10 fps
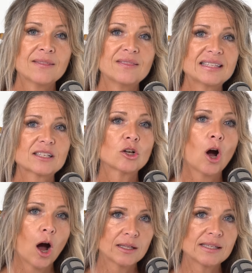This
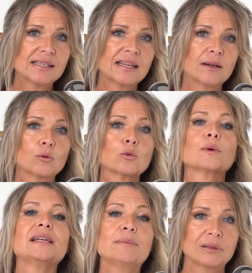constant
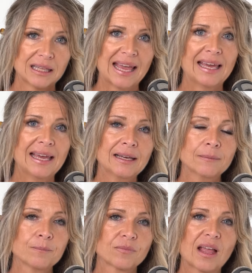replaying
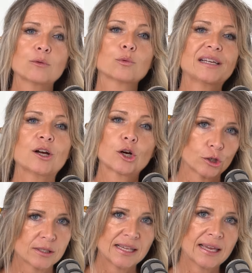and
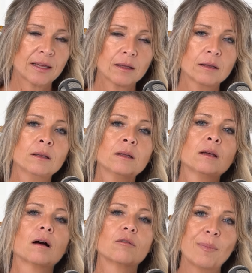rehearsing
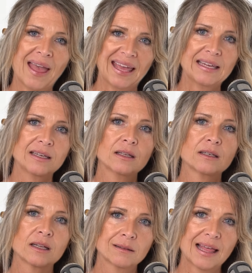of pain,
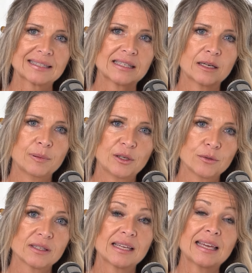neglect, and
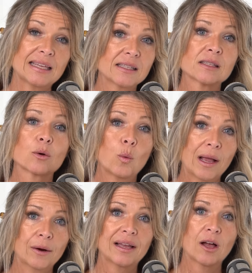abuse is
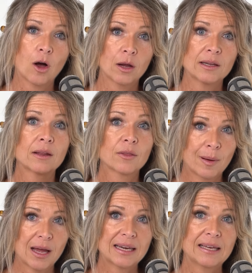wearing on the
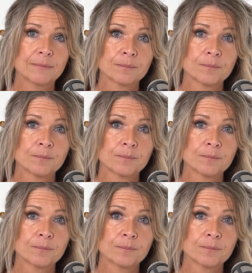body.